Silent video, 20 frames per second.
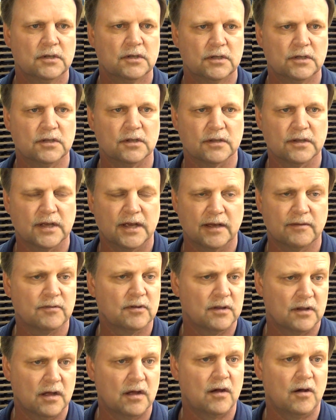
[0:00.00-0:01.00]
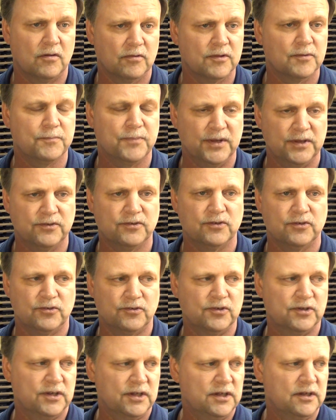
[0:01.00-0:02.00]
You know, they have all the pieces
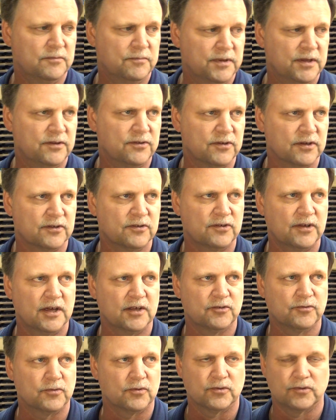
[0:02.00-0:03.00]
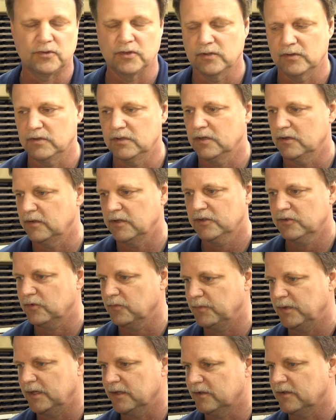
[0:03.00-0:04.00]
you need to be successful. So, you know, this
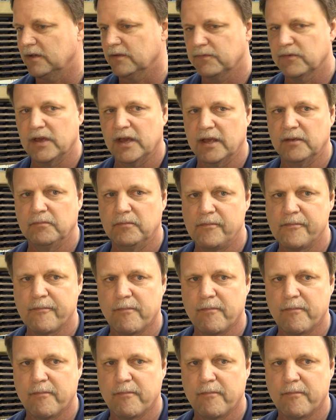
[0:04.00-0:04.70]
will be a tough game.